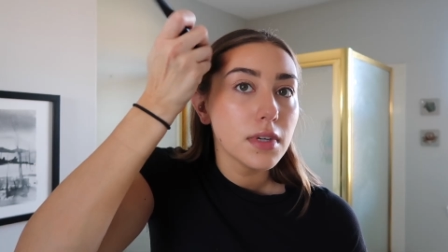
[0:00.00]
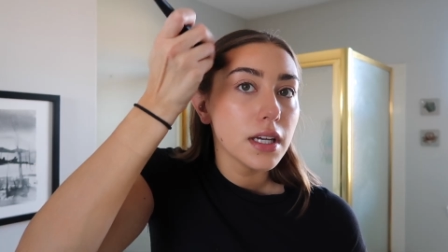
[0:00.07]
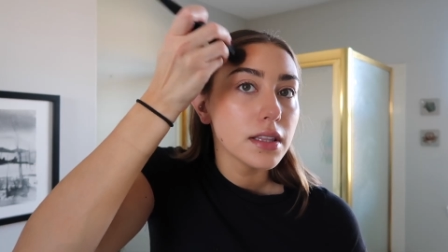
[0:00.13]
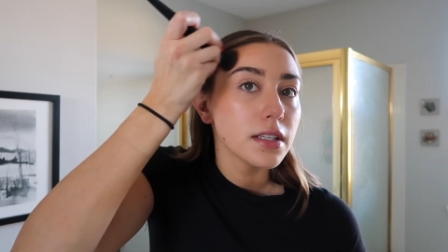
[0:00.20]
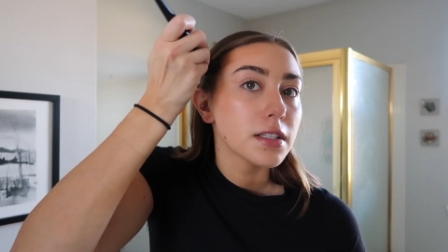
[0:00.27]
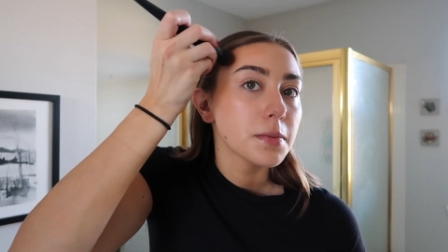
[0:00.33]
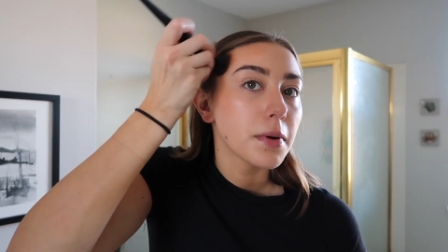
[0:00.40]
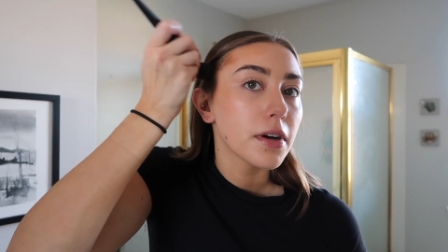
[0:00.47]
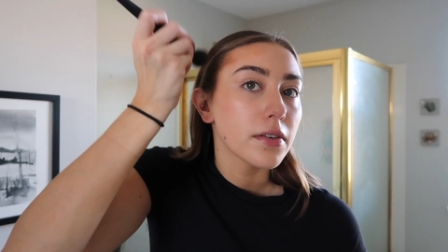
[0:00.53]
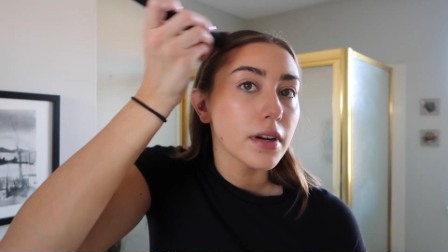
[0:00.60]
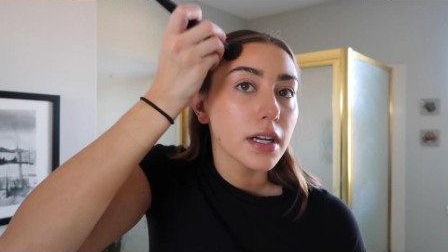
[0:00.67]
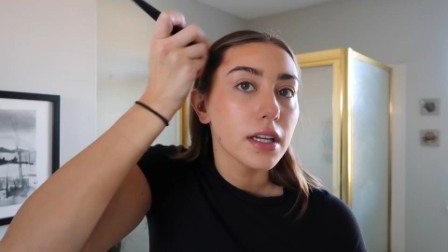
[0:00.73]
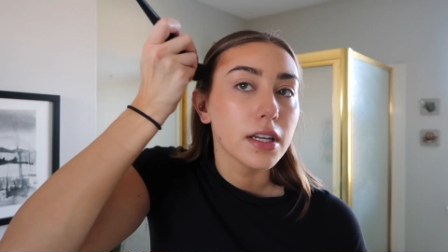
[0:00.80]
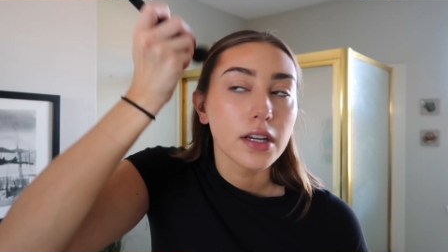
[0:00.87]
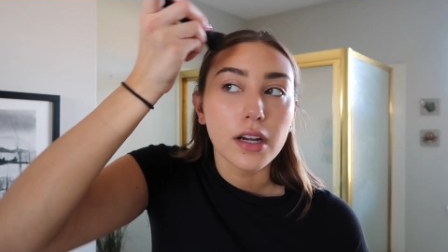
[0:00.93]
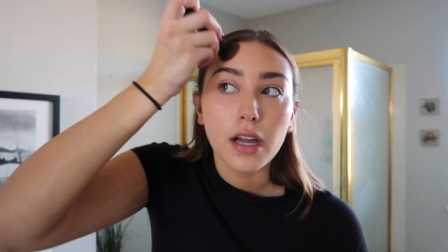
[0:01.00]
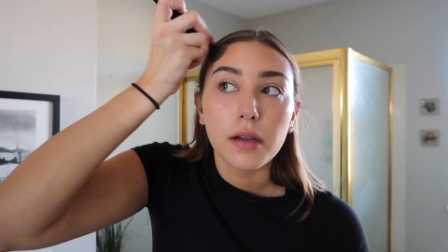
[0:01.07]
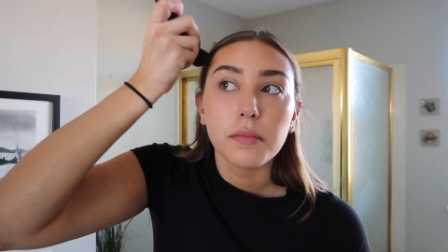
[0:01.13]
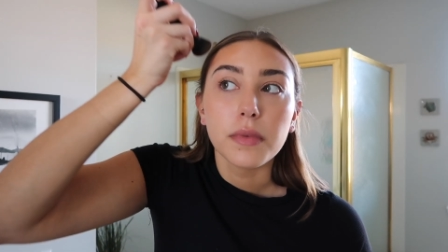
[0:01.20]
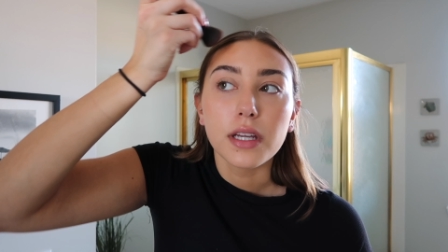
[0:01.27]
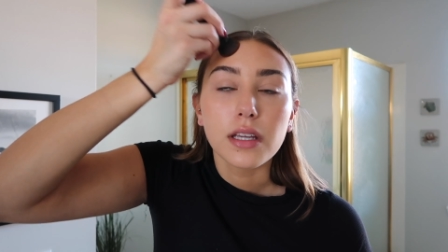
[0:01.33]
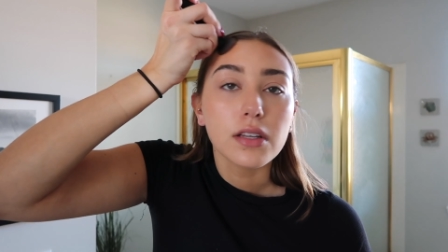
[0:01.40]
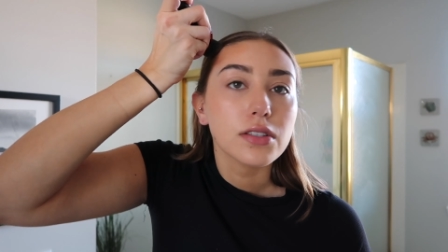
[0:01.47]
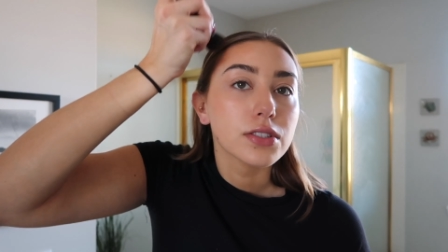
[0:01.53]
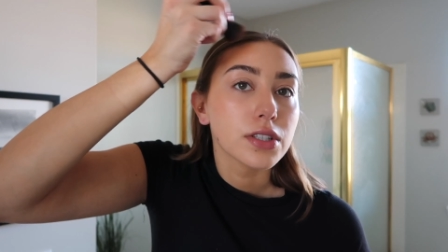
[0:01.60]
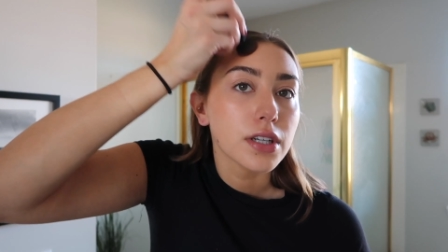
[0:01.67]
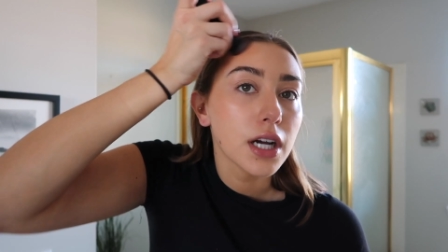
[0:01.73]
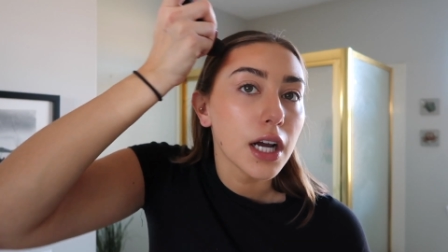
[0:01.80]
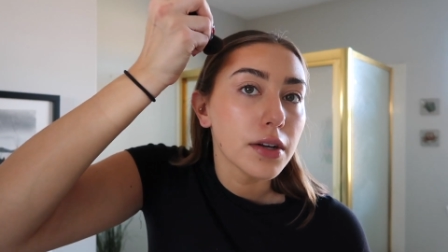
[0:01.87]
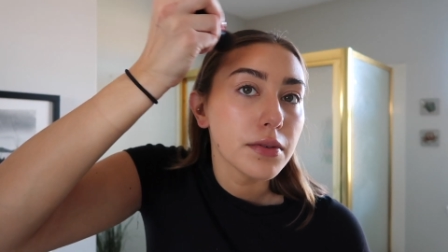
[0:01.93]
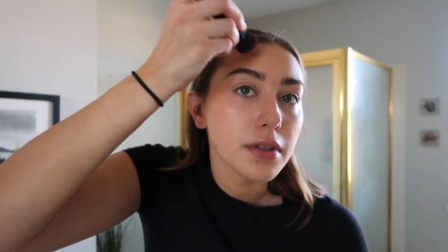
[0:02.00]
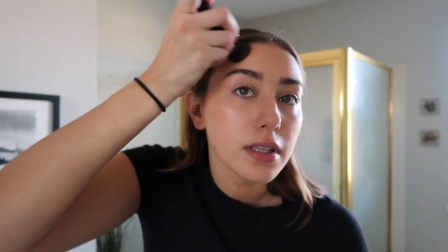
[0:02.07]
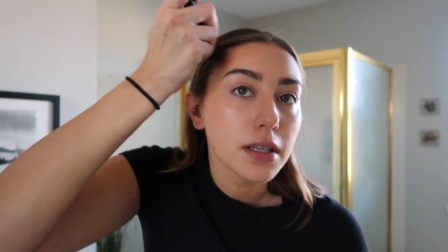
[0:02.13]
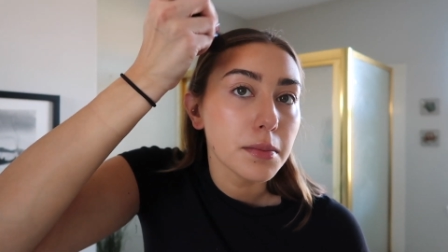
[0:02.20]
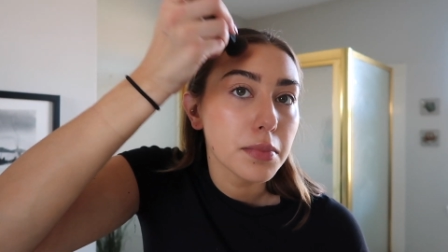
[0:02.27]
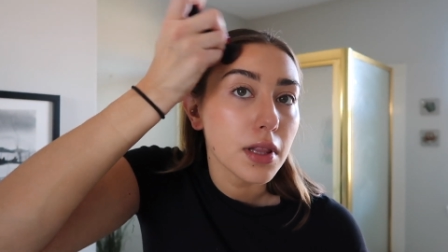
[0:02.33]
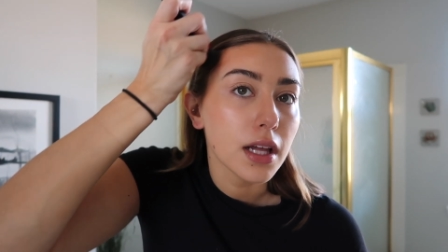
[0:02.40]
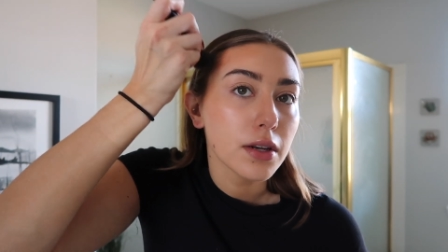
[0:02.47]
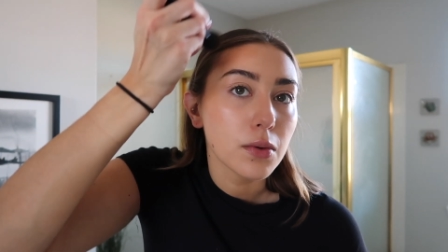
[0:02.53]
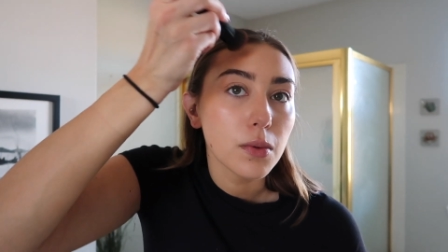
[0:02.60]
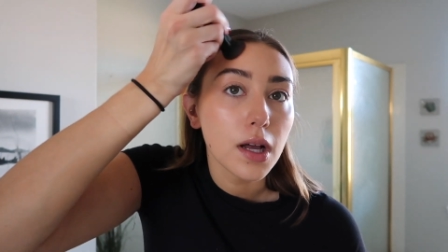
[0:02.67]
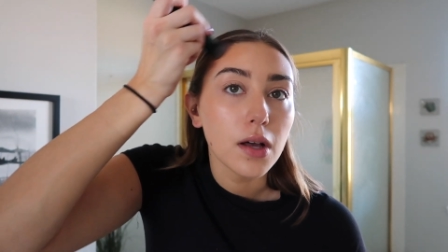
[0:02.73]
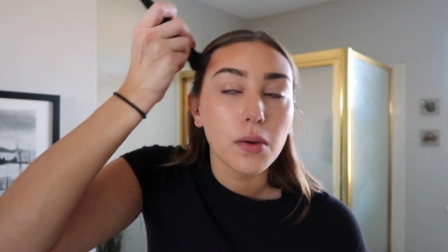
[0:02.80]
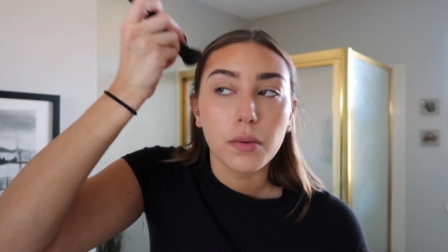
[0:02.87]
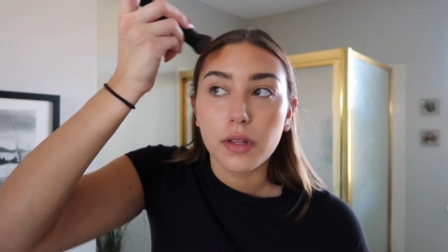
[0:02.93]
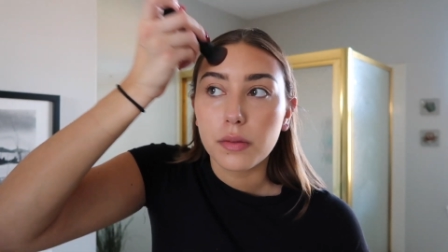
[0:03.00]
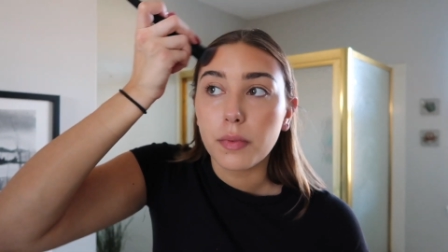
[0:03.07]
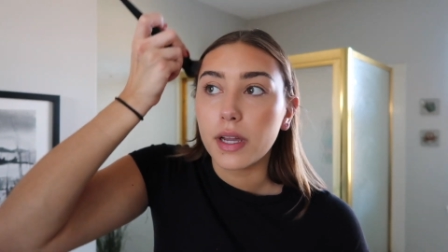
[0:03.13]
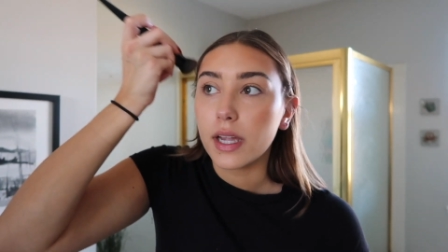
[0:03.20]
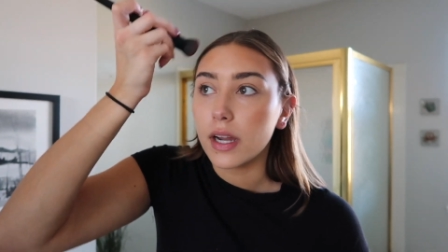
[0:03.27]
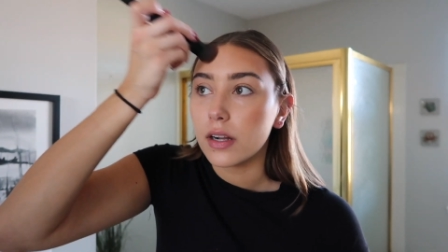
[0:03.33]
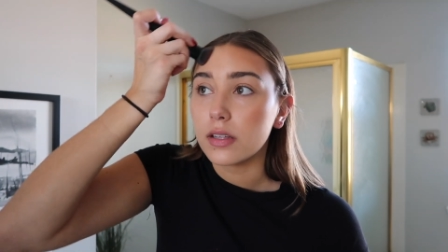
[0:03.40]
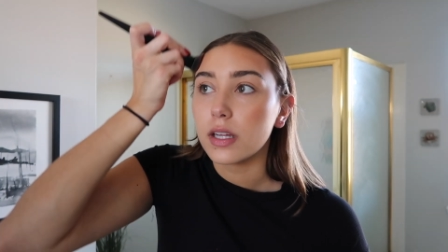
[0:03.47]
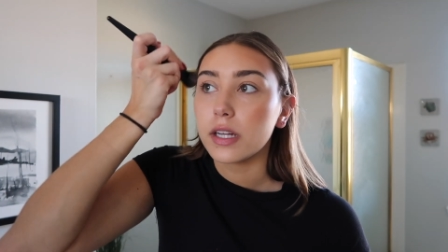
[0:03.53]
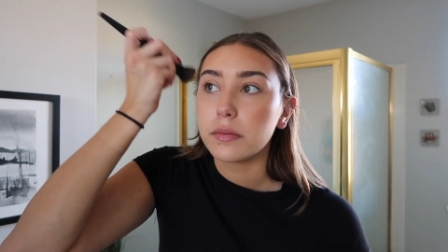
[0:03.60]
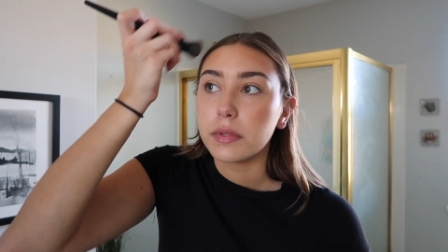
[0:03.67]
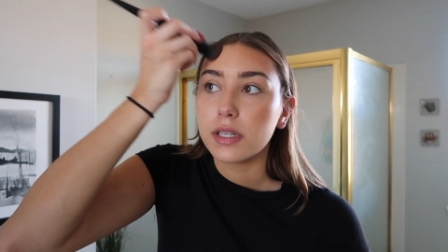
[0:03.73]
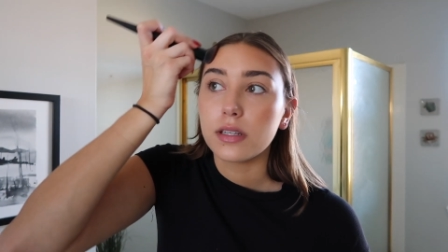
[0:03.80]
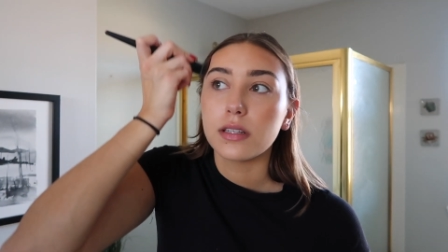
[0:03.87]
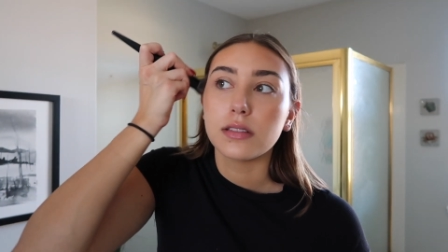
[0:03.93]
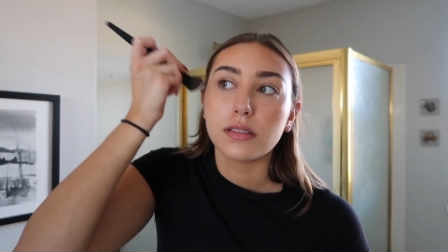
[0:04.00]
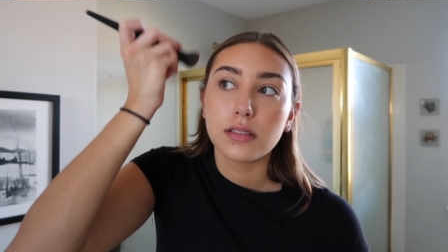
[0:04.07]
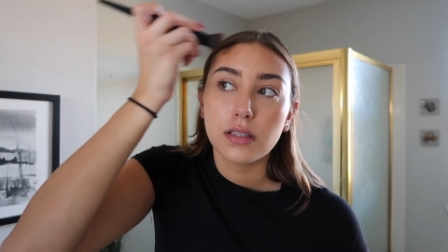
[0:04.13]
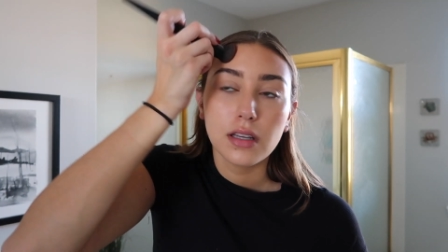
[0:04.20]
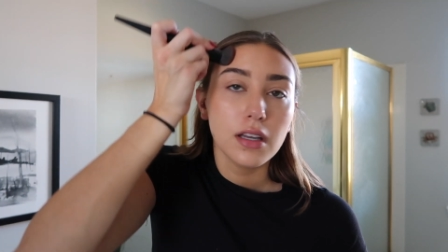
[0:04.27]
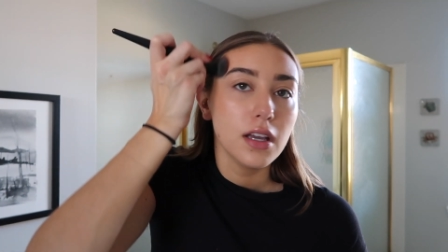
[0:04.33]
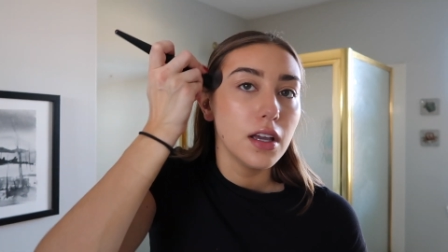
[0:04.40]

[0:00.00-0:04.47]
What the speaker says: In this part right here, I'm making sure I really blend well with my hairline because